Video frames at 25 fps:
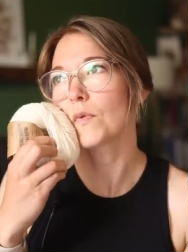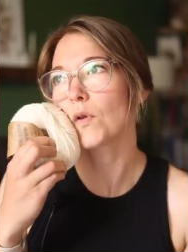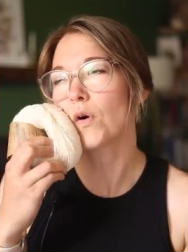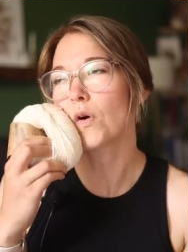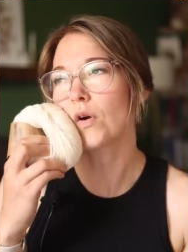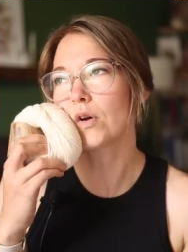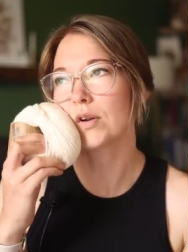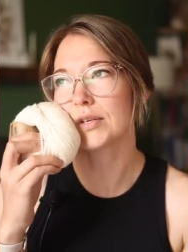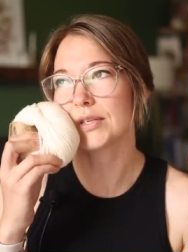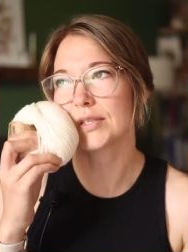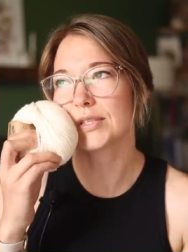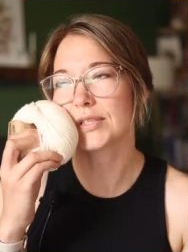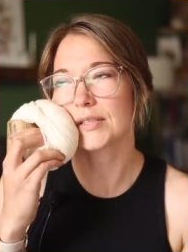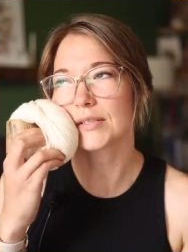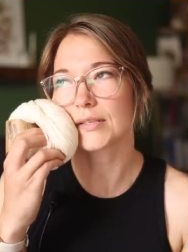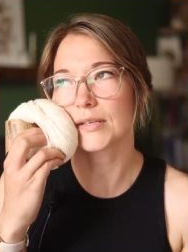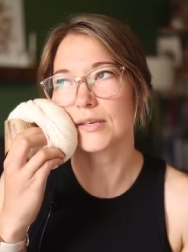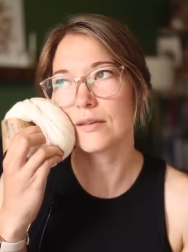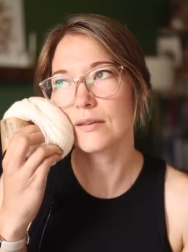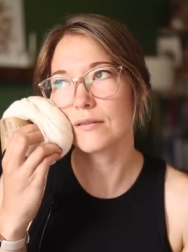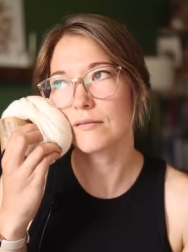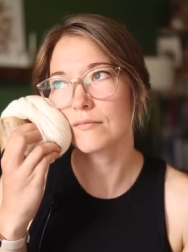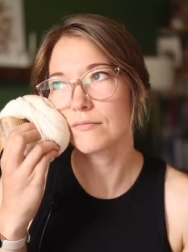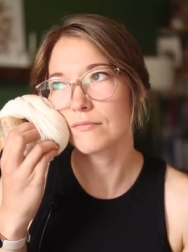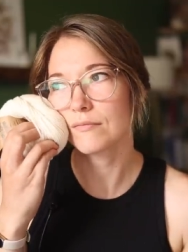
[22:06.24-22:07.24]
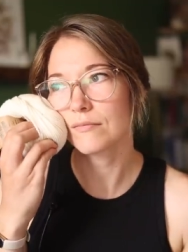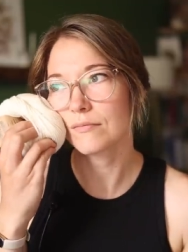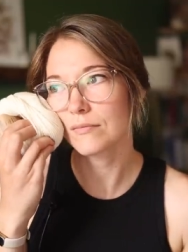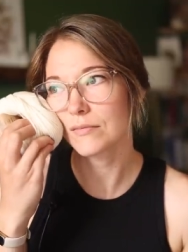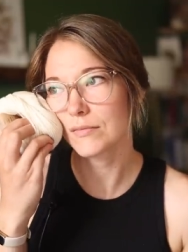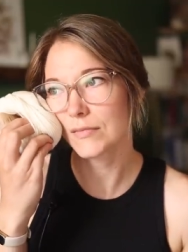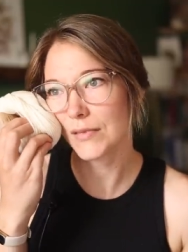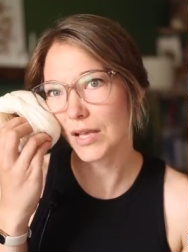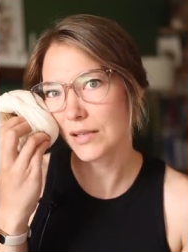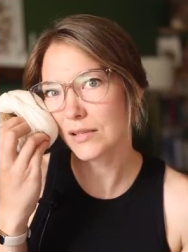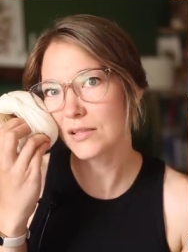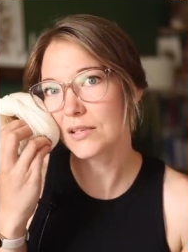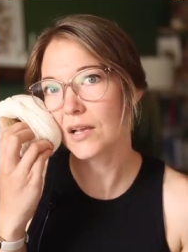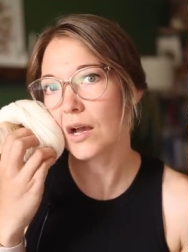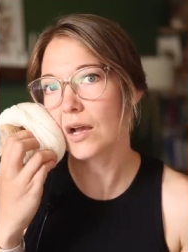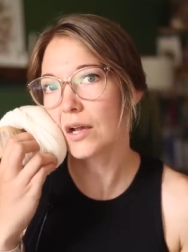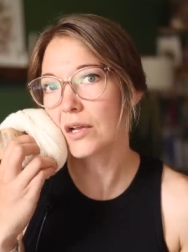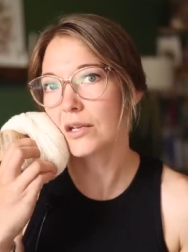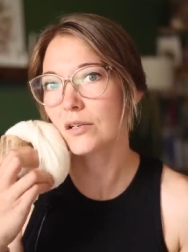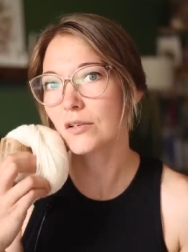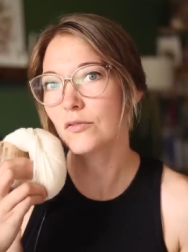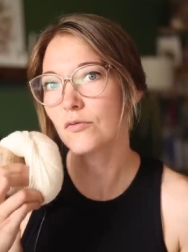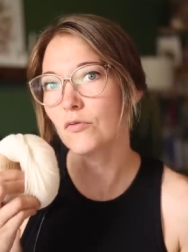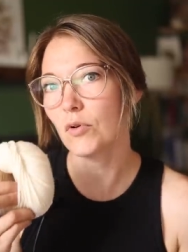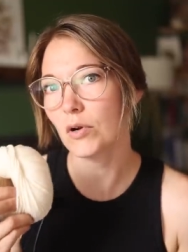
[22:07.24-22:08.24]
honestly. That's
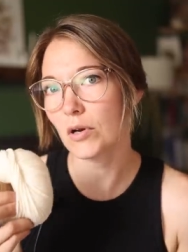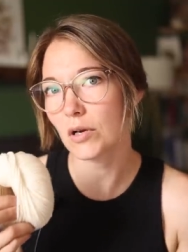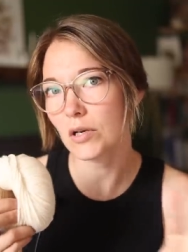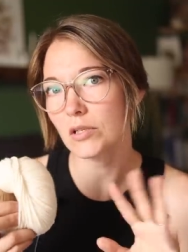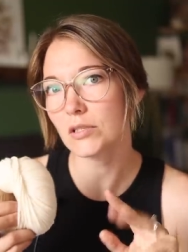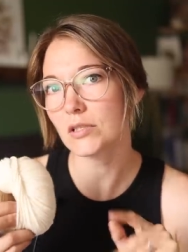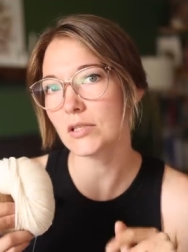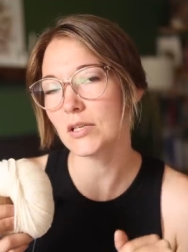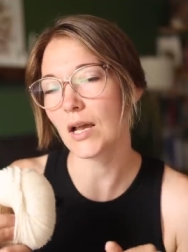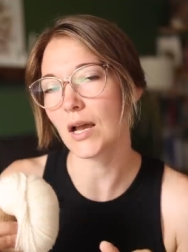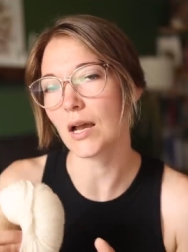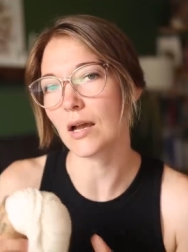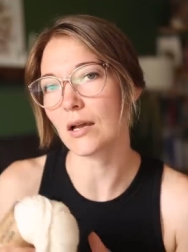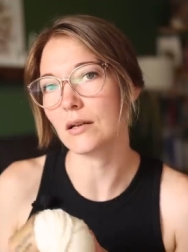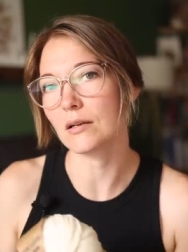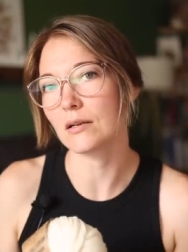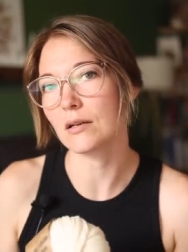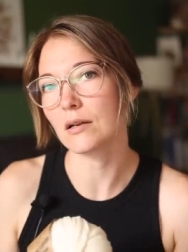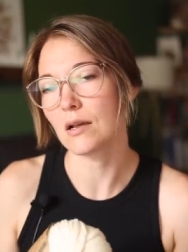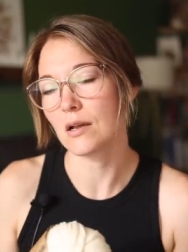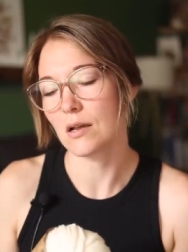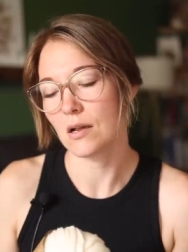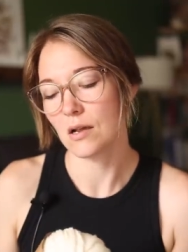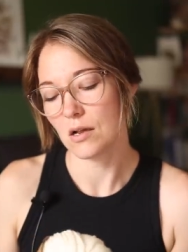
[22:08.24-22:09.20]
kind of where it's at.